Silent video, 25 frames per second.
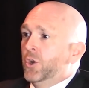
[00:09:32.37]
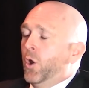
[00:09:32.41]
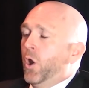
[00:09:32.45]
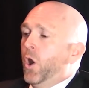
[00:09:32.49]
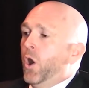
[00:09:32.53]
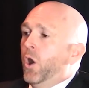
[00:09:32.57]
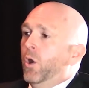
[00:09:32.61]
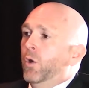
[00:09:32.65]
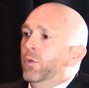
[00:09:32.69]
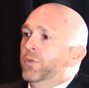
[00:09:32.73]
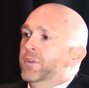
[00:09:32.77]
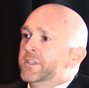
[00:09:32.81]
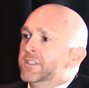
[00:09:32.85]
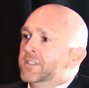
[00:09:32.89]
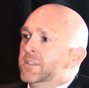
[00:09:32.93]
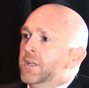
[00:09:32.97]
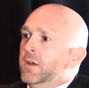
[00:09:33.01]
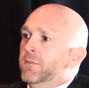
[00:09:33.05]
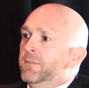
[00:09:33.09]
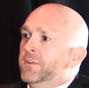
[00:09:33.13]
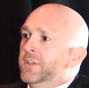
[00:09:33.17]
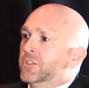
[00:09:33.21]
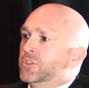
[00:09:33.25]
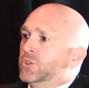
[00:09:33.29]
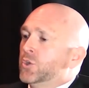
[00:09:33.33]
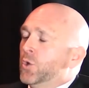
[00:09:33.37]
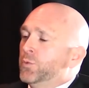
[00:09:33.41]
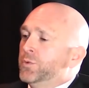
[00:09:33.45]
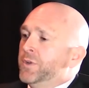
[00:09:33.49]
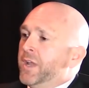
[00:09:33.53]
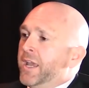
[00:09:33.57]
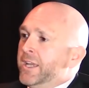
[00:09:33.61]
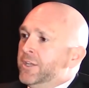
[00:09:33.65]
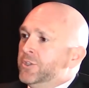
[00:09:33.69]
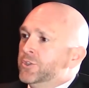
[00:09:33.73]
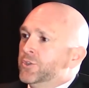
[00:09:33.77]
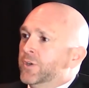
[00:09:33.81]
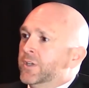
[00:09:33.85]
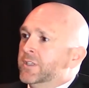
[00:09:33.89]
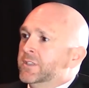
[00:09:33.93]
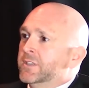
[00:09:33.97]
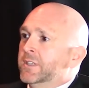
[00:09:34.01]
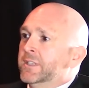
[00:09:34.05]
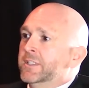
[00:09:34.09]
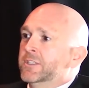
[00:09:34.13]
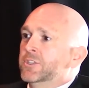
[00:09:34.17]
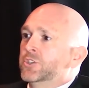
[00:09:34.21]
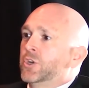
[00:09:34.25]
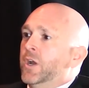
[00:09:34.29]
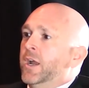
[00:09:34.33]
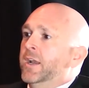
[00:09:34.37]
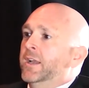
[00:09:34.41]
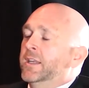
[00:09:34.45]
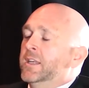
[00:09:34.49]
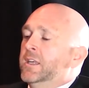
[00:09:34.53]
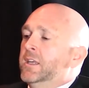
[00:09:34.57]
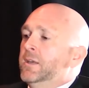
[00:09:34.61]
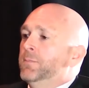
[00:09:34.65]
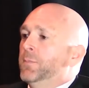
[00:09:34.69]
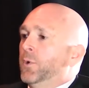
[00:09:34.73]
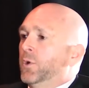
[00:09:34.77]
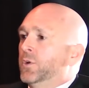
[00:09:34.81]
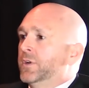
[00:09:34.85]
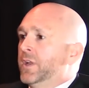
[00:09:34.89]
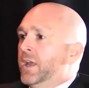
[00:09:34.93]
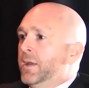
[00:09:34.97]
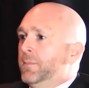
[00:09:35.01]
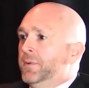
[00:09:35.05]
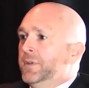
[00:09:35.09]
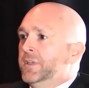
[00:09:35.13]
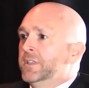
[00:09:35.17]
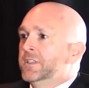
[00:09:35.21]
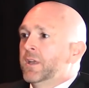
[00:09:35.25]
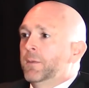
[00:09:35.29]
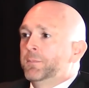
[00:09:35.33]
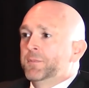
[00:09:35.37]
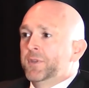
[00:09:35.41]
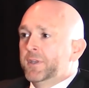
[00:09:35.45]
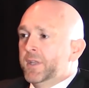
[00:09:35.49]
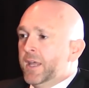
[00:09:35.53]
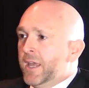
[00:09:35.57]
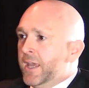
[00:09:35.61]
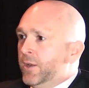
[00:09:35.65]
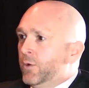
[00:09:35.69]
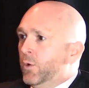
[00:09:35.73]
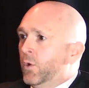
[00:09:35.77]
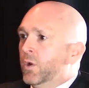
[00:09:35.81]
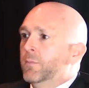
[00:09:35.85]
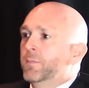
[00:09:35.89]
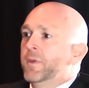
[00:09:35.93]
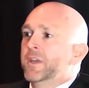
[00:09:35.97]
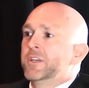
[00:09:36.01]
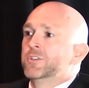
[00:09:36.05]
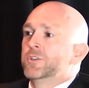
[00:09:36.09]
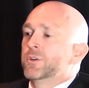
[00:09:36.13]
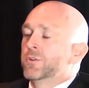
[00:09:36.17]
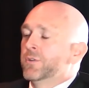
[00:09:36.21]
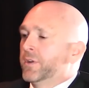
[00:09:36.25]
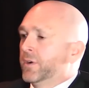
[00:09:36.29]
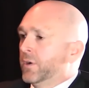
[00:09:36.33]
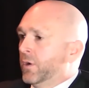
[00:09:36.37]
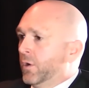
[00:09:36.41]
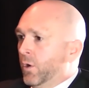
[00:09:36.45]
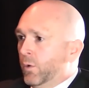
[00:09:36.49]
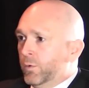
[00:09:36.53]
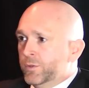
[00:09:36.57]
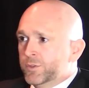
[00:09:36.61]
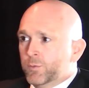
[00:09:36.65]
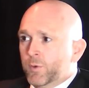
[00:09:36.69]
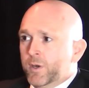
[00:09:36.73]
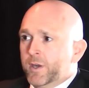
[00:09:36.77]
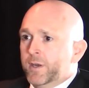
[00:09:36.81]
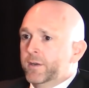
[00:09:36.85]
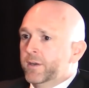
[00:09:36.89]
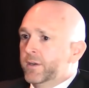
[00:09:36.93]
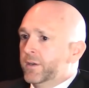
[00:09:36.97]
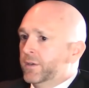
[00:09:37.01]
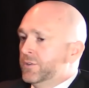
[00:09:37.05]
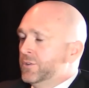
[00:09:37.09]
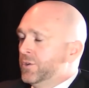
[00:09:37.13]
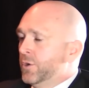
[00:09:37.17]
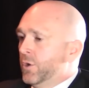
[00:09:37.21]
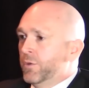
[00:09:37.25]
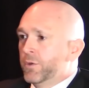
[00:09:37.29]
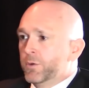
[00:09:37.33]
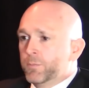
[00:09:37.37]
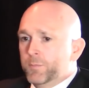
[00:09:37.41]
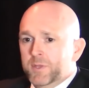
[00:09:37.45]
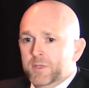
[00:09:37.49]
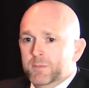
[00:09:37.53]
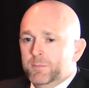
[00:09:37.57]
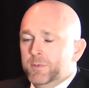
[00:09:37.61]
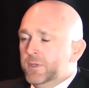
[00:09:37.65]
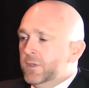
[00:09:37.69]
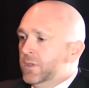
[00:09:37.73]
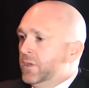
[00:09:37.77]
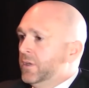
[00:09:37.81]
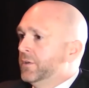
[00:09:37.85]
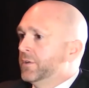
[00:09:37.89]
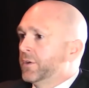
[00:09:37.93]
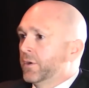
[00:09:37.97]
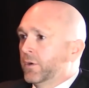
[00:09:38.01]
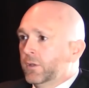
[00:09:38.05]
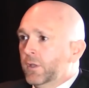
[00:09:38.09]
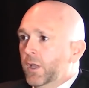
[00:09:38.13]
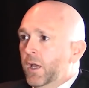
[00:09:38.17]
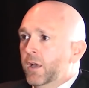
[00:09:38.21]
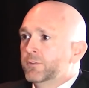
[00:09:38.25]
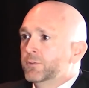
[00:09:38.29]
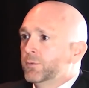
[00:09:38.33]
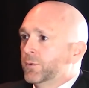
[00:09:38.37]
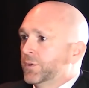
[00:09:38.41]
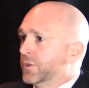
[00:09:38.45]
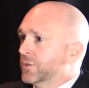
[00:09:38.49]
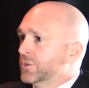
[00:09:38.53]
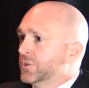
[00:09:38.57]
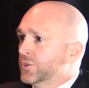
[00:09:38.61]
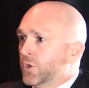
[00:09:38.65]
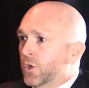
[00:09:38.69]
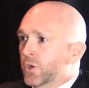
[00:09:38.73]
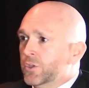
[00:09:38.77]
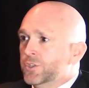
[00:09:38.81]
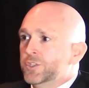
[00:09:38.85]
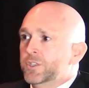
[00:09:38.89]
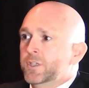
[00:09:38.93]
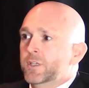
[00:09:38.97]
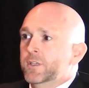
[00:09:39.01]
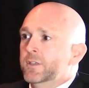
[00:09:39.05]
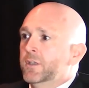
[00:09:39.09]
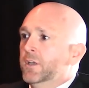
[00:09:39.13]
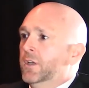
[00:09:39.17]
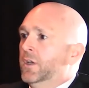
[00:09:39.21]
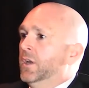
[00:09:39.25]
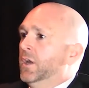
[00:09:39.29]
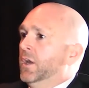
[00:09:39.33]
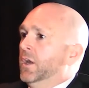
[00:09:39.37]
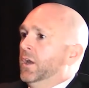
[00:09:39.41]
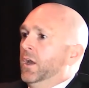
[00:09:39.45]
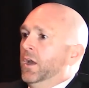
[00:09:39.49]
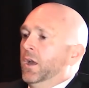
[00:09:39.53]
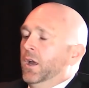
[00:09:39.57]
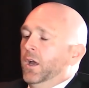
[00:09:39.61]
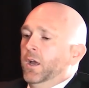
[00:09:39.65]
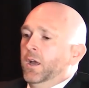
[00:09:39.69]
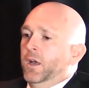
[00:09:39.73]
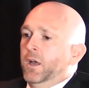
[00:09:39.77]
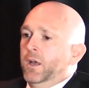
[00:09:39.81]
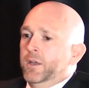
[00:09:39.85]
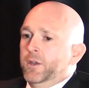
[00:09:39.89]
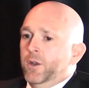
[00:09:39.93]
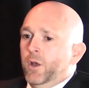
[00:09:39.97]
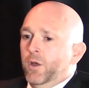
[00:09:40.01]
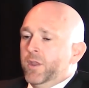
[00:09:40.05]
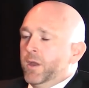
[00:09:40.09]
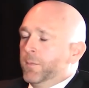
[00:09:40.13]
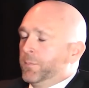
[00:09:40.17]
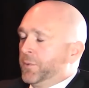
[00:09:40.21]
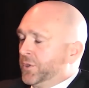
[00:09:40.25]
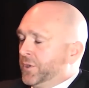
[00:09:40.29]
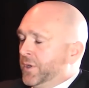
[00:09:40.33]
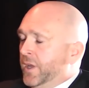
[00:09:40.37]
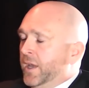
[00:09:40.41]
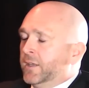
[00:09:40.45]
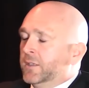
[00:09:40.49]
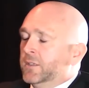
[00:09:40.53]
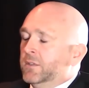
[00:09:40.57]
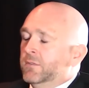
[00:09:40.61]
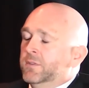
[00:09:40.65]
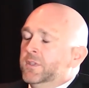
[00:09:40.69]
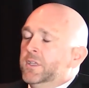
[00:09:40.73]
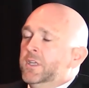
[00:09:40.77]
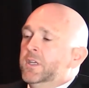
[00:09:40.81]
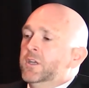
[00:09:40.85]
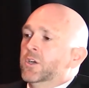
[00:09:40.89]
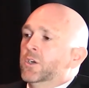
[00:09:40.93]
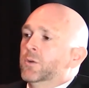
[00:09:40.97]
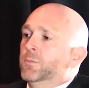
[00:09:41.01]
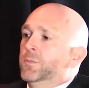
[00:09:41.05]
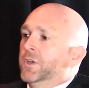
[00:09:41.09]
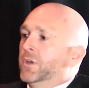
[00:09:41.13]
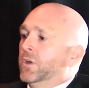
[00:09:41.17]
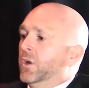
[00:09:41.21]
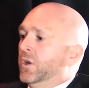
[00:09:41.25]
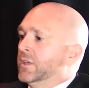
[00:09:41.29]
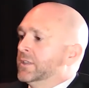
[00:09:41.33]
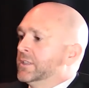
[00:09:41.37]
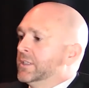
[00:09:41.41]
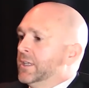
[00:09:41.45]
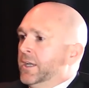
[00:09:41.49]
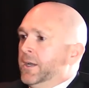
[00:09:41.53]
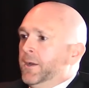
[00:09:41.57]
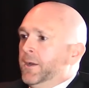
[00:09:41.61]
All this stuff, and it's so dangerous, and it's trying to keep our deputies up to date on it, make sure they're always wearing their, their PPE and their gloves when they're searching, and all that protective gear, because